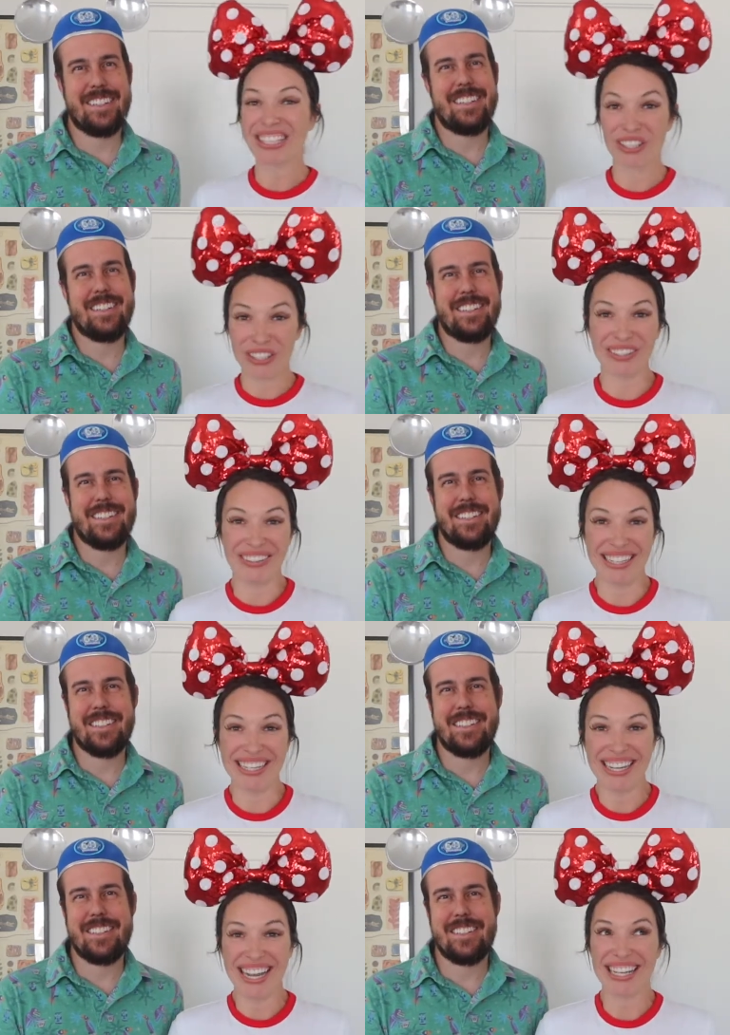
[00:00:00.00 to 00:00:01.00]

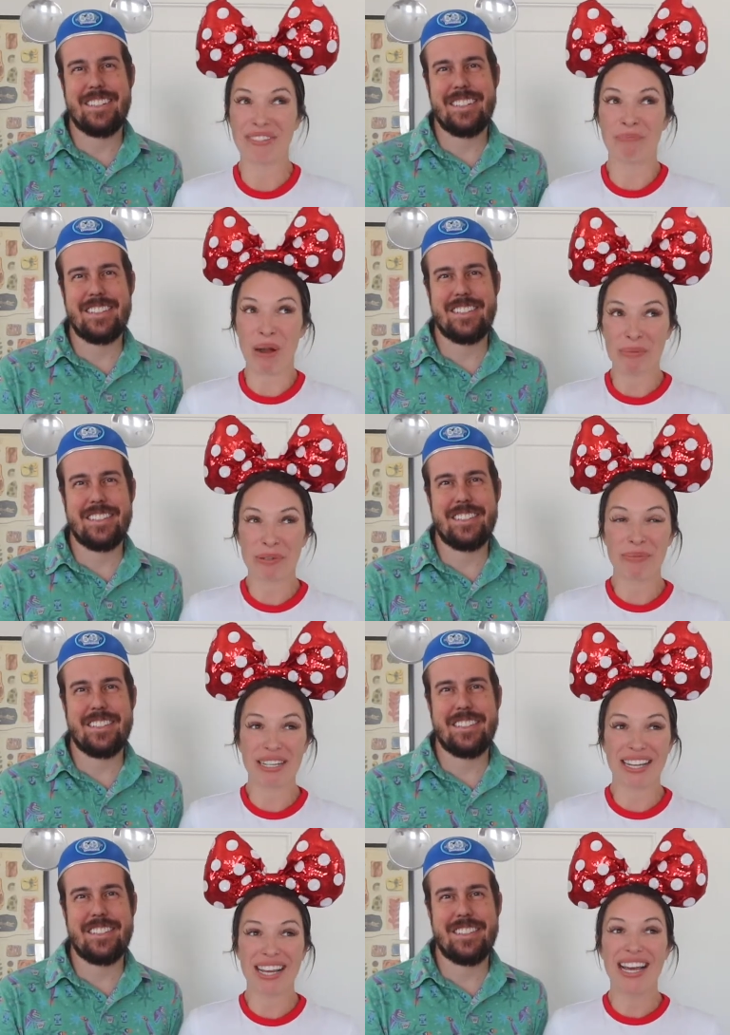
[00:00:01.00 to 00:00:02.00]
Speaker 1: Literally, it's
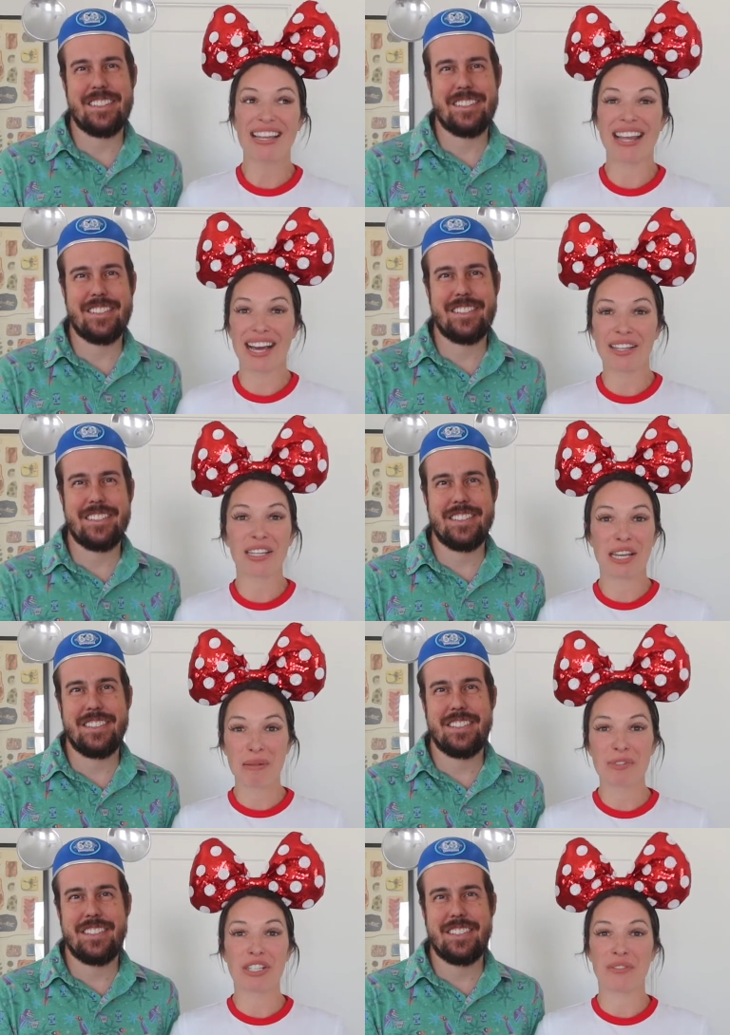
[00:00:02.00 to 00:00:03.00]
probably that and the
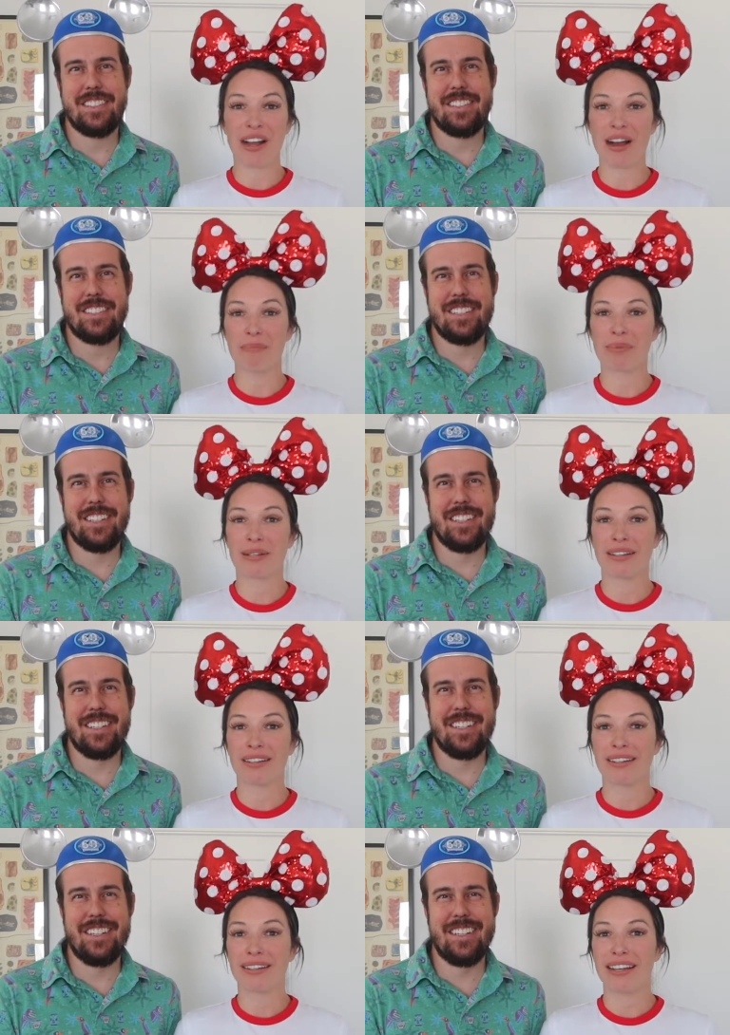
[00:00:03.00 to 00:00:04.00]
kimchi wrap
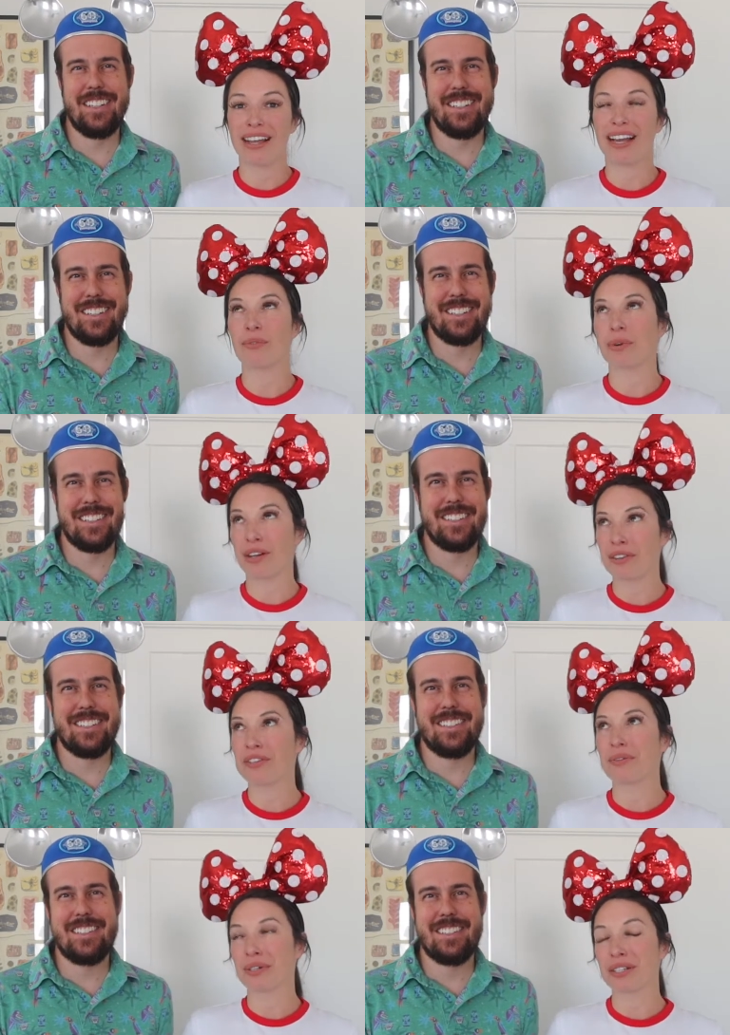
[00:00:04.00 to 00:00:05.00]
and one
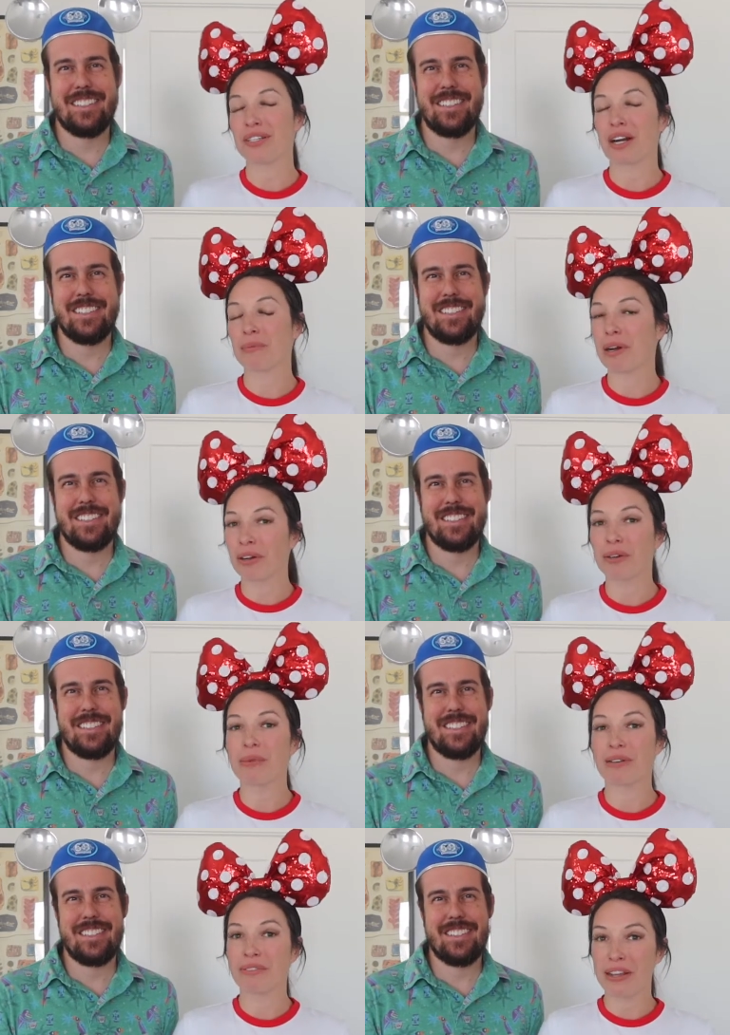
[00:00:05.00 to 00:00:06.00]
other thing we're going to talk about are
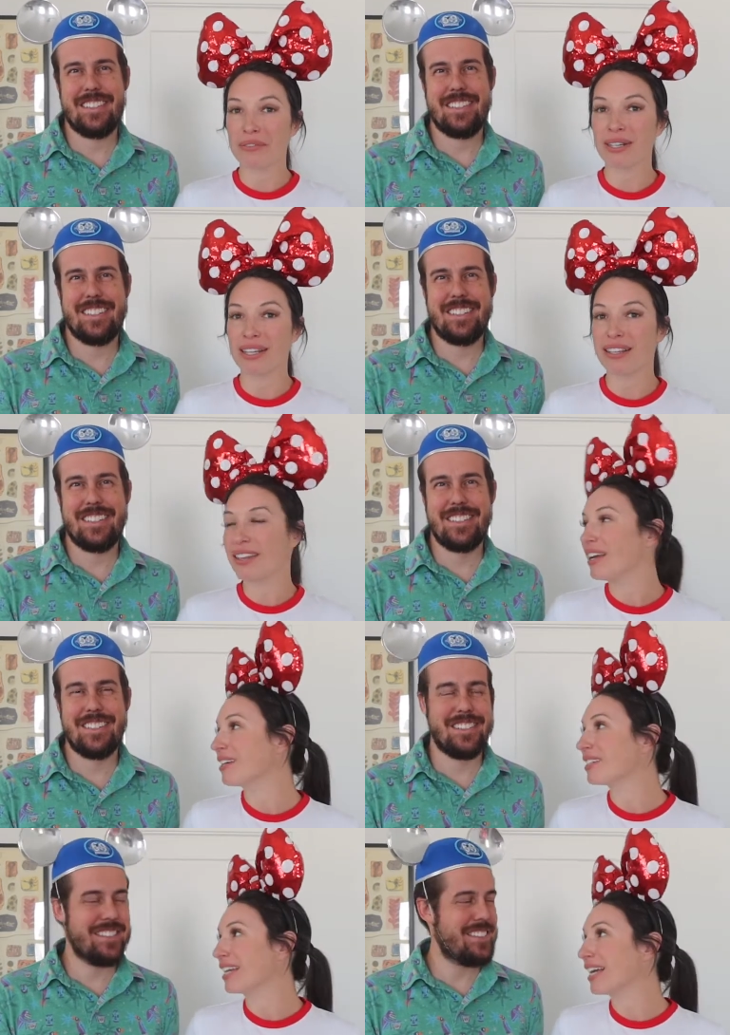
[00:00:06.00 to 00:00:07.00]
my favorite
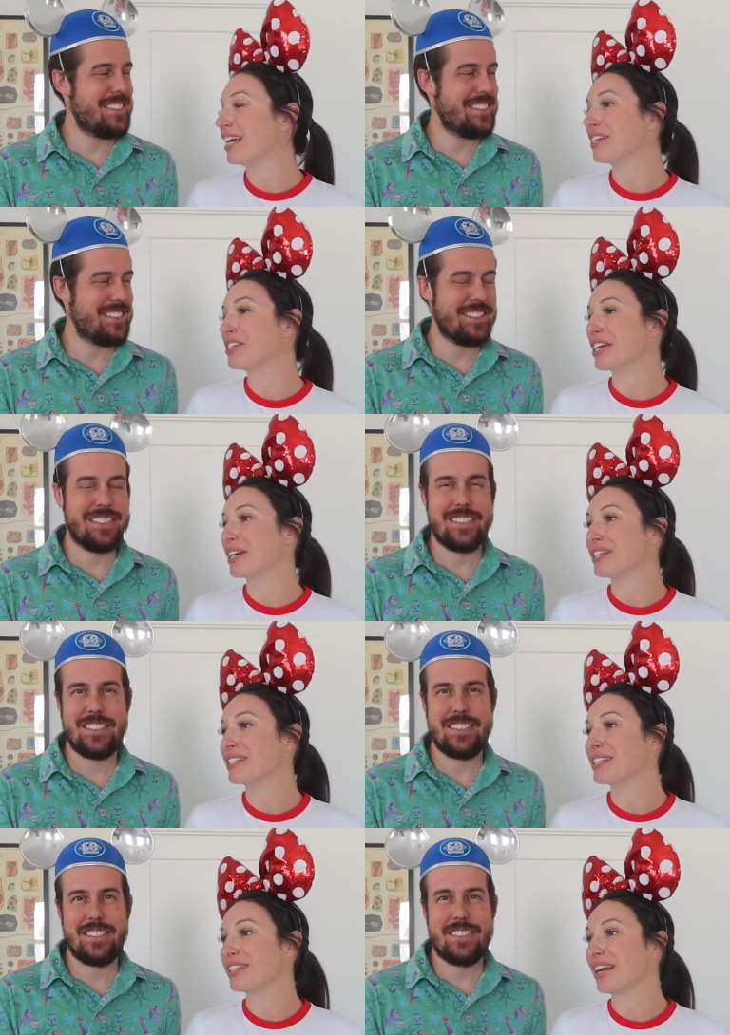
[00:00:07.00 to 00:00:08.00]
things that I ate at Shanghai
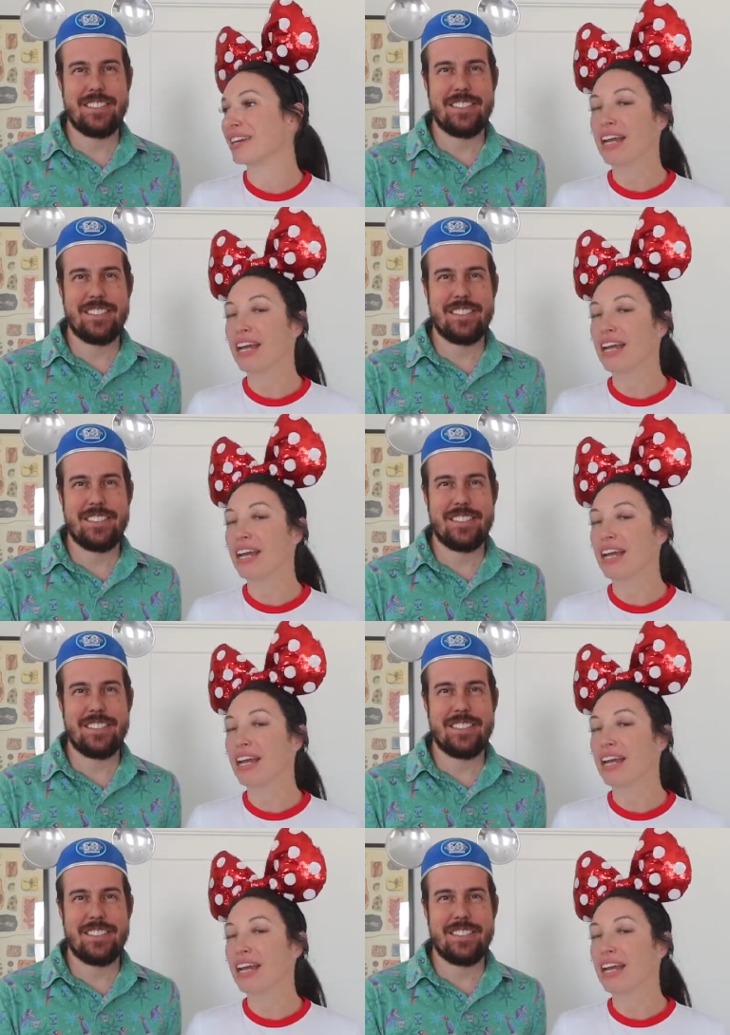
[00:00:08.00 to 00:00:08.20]
Disneyland.